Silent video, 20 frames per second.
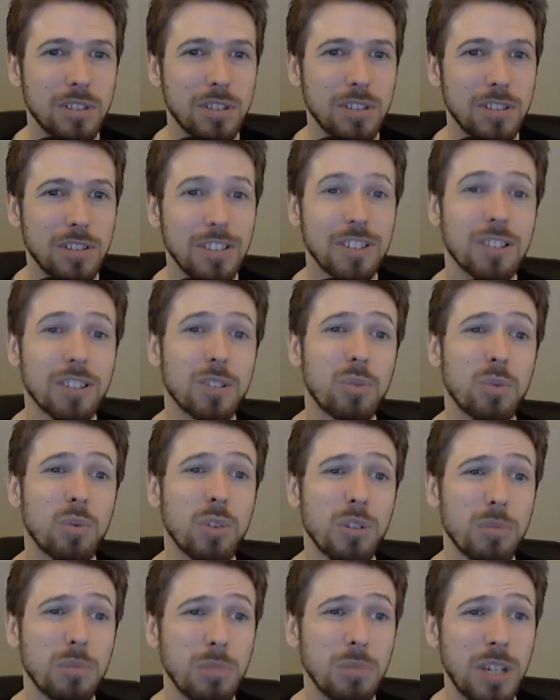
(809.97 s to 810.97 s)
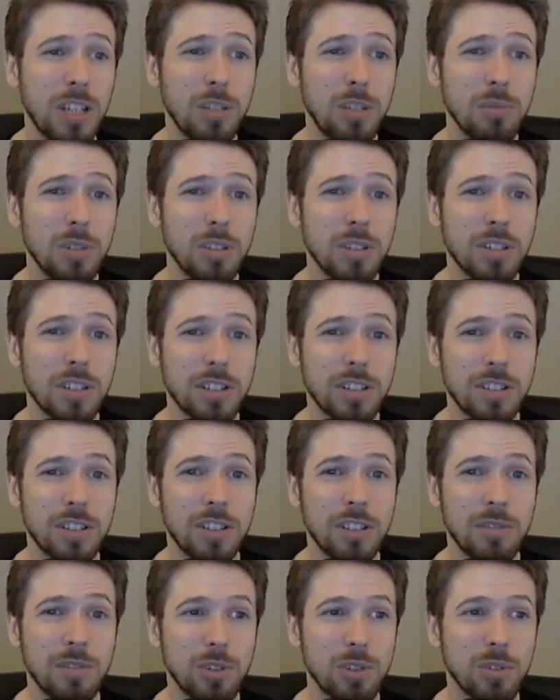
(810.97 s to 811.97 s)
The other one, maybe, and I
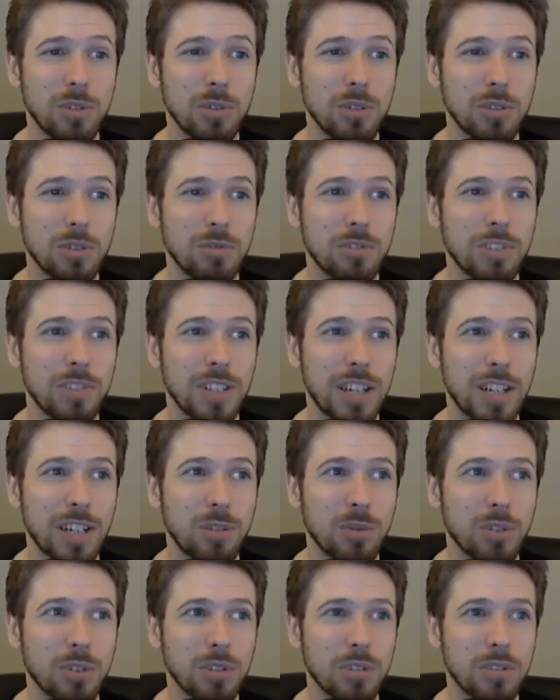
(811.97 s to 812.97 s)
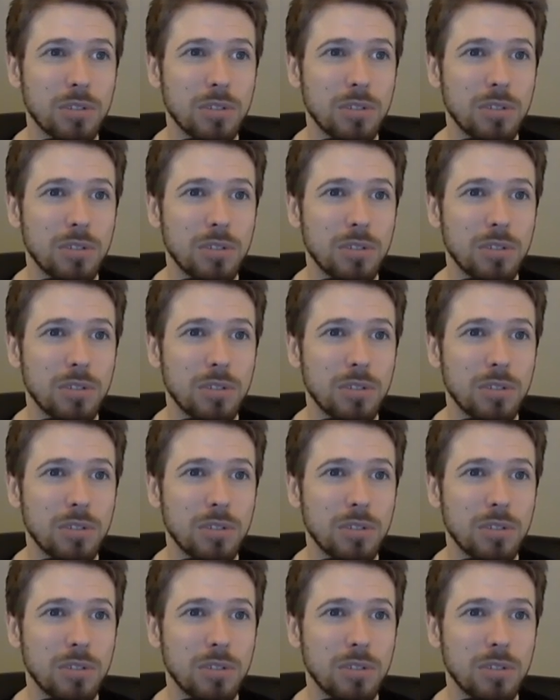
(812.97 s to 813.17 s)
didn't even do it for that one.